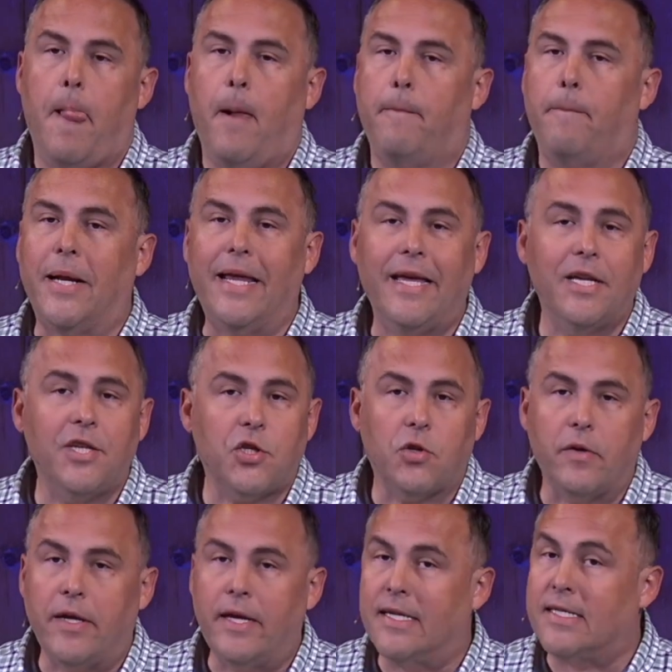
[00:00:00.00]
But history
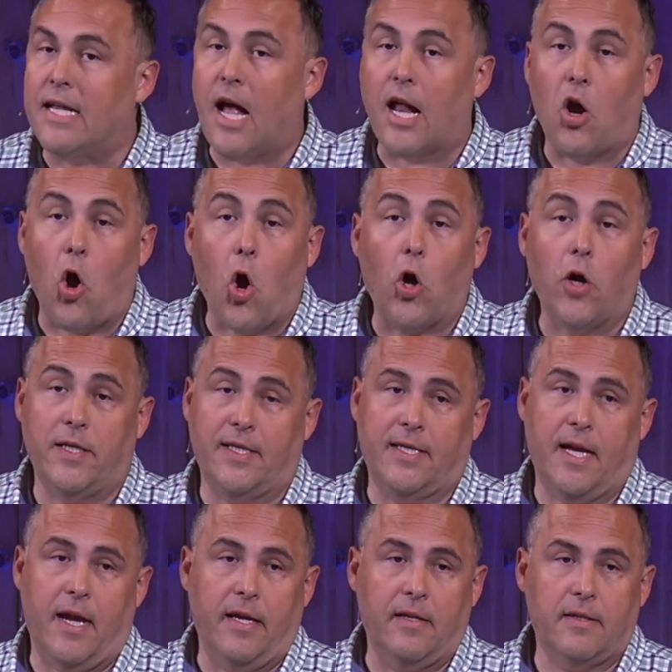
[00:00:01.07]
is not a hard
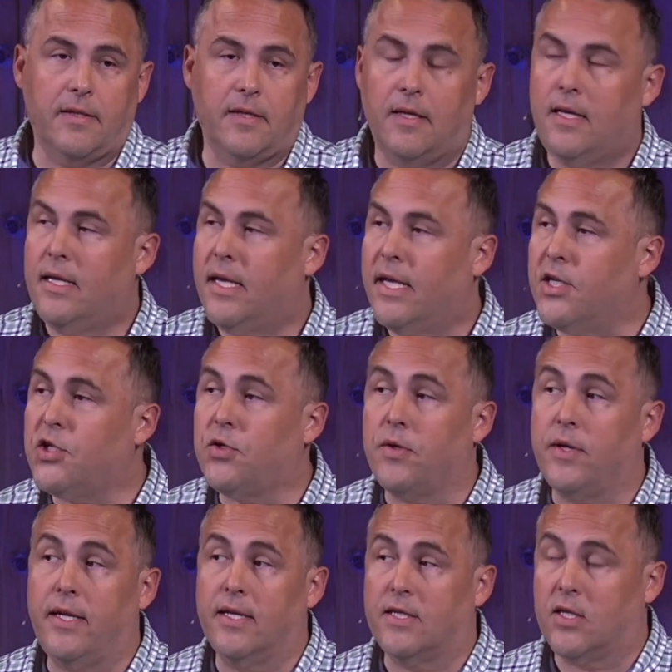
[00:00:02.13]
science, history
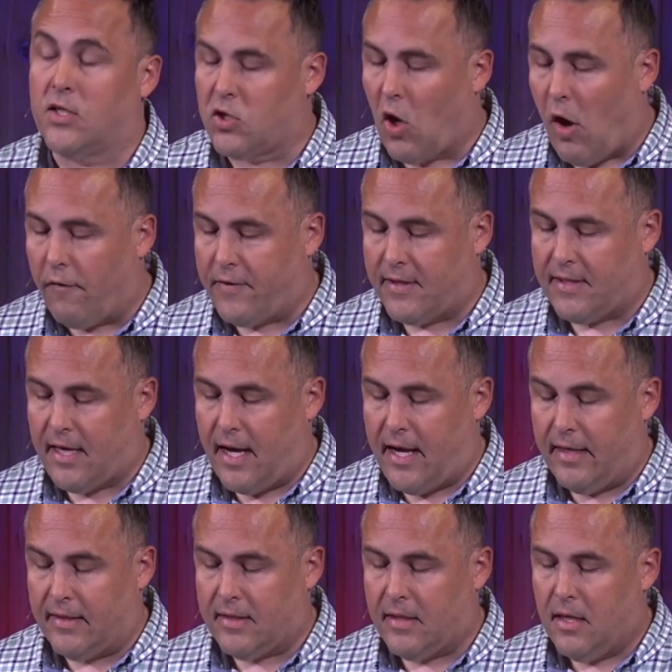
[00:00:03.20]
is a soft science.